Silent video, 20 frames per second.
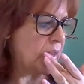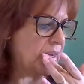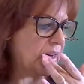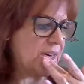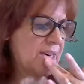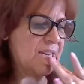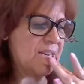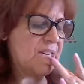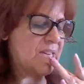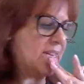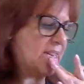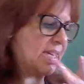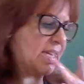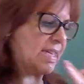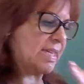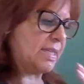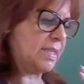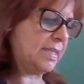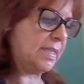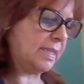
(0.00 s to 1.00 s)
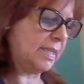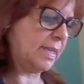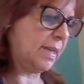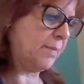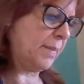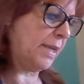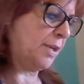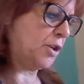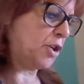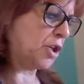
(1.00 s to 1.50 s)
30 seconds.
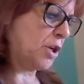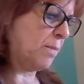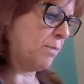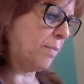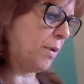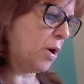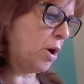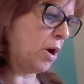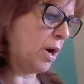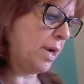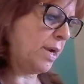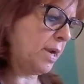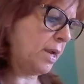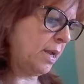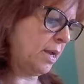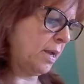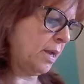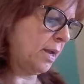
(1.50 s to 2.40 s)
Let me jump on